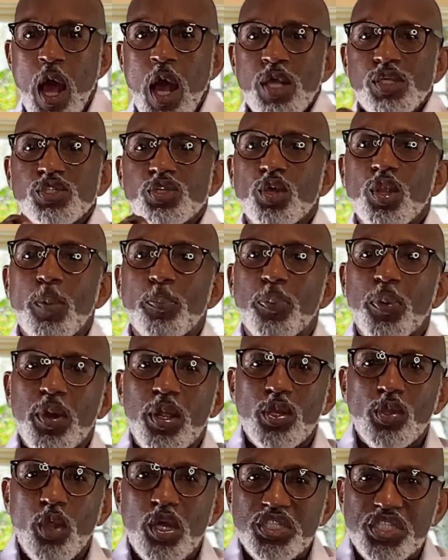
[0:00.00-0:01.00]
So the book
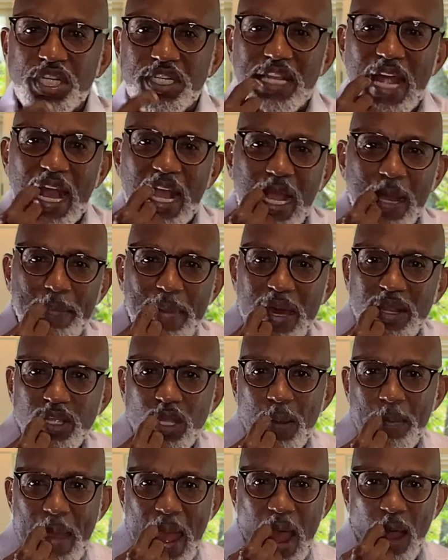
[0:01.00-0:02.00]
of the law shall not come out of
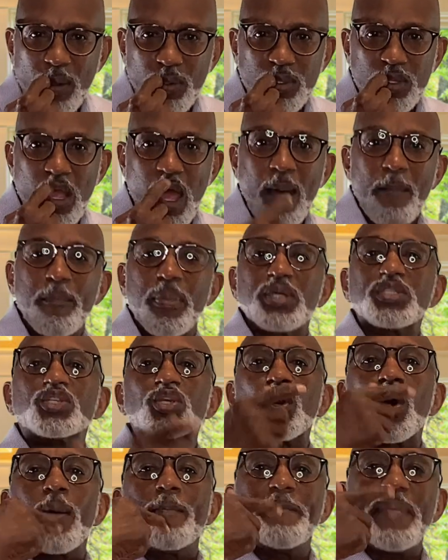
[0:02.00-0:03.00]
your mouth, but you
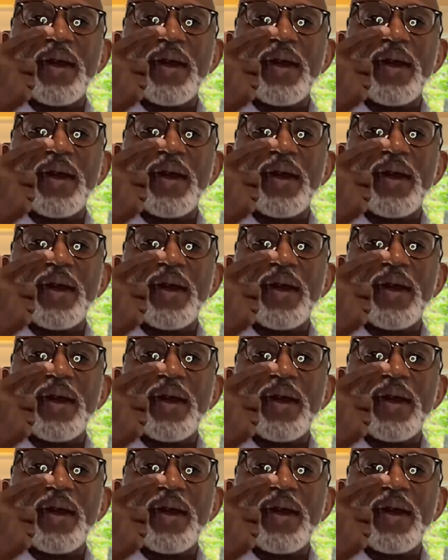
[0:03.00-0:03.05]
can